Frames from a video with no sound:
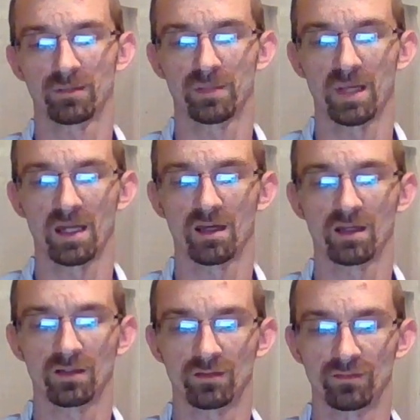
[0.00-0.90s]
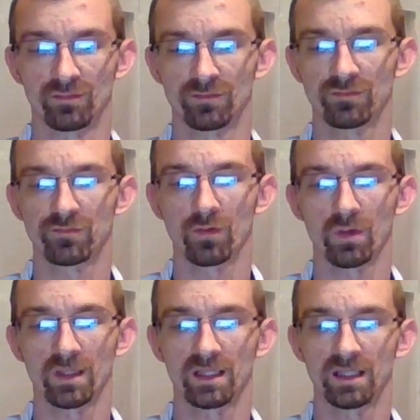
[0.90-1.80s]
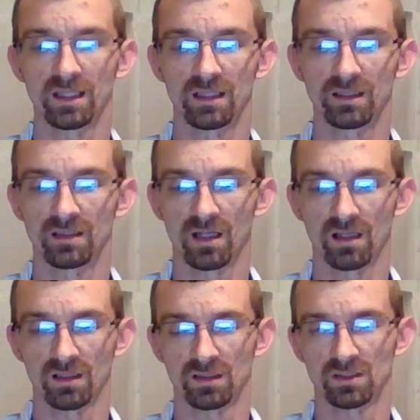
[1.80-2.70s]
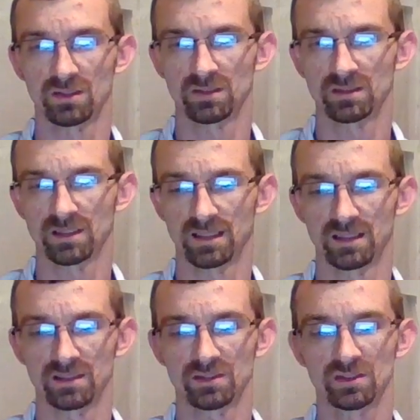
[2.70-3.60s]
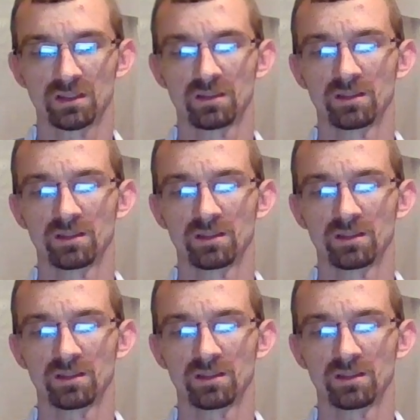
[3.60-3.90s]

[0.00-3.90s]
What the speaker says: about $140 each.